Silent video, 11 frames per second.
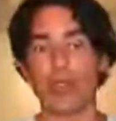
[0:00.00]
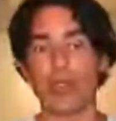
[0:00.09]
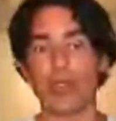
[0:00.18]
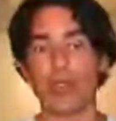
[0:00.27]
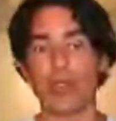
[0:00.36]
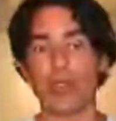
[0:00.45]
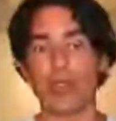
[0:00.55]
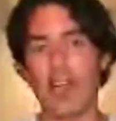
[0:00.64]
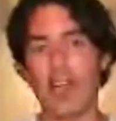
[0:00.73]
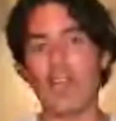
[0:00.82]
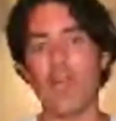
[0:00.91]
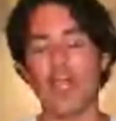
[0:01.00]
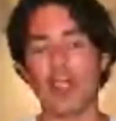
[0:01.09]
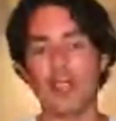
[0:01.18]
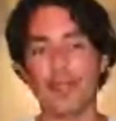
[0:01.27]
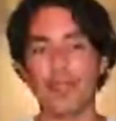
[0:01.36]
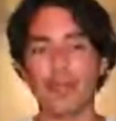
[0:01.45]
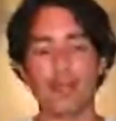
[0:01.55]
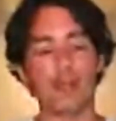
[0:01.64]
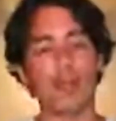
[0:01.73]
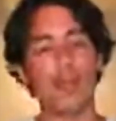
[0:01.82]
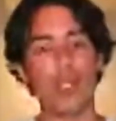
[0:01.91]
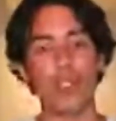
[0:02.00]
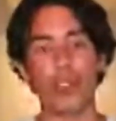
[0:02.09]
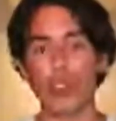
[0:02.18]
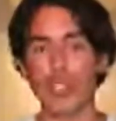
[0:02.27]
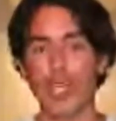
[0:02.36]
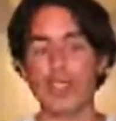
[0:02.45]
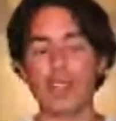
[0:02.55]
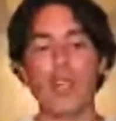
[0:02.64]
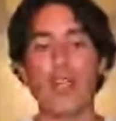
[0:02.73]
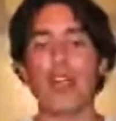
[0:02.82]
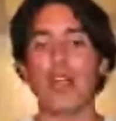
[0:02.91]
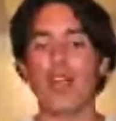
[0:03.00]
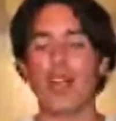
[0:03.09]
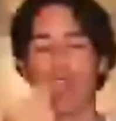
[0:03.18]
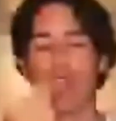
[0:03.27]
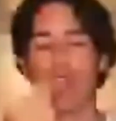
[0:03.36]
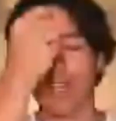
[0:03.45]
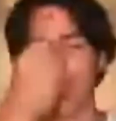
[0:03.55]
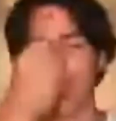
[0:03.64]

take five minutes to just think